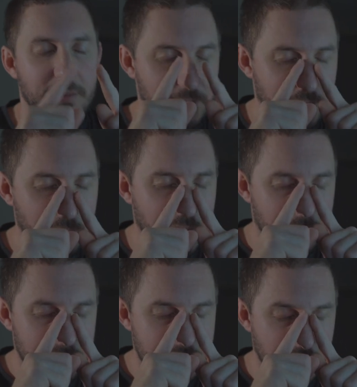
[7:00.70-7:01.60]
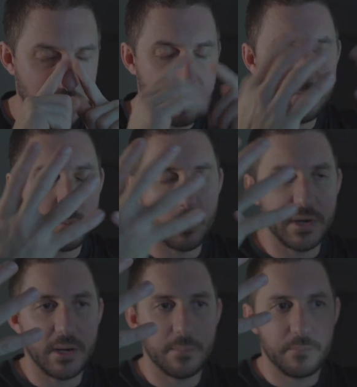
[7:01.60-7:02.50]
a little bit. So when
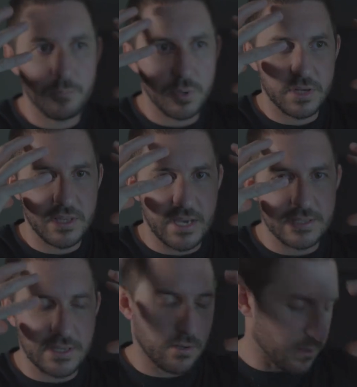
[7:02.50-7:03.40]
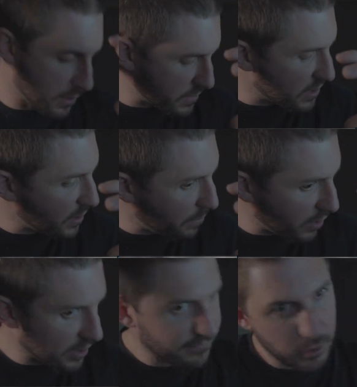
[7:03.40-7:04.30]
I'm putting the headset on, I'm
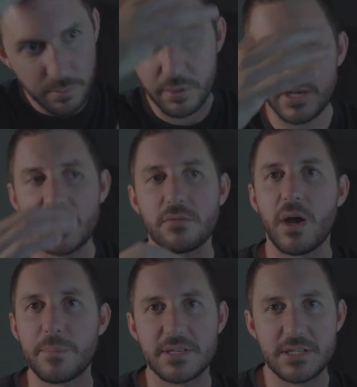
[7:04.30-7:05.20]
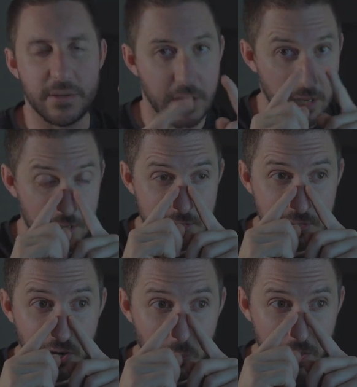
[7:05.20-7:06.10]
pulling it forward, putting it in the right position. There's
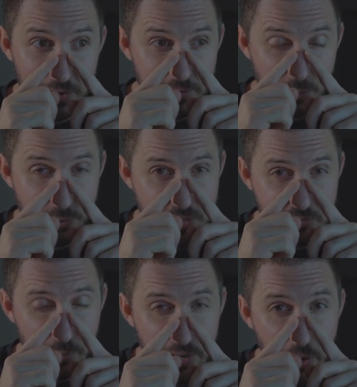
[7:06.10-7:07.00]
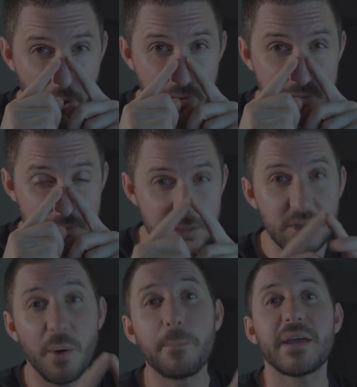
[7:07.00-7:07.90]
no way for the bridge of my nose to
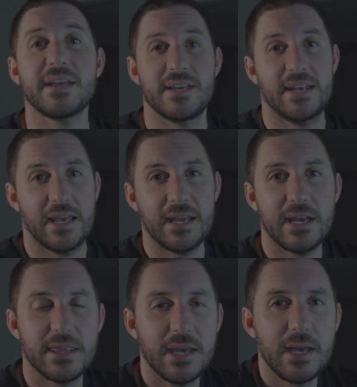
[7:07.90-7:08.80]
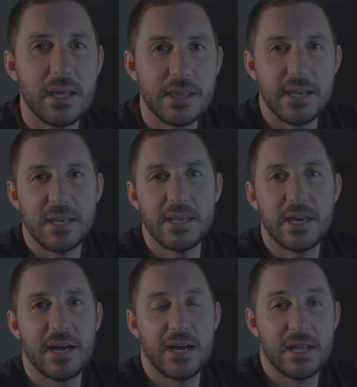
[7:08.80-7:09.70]
not be hitting the
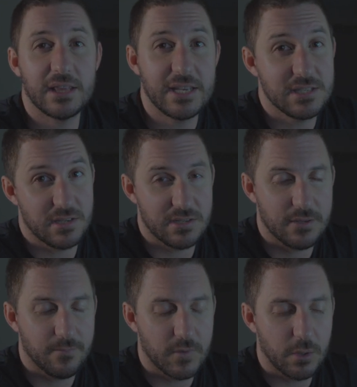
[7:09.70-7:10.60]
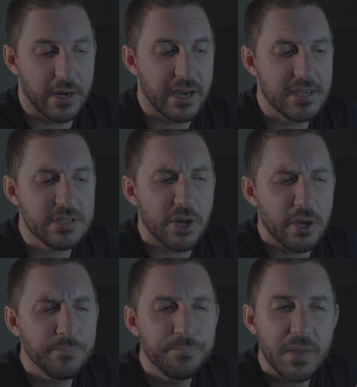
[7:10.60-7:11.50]
lenses. Okay, so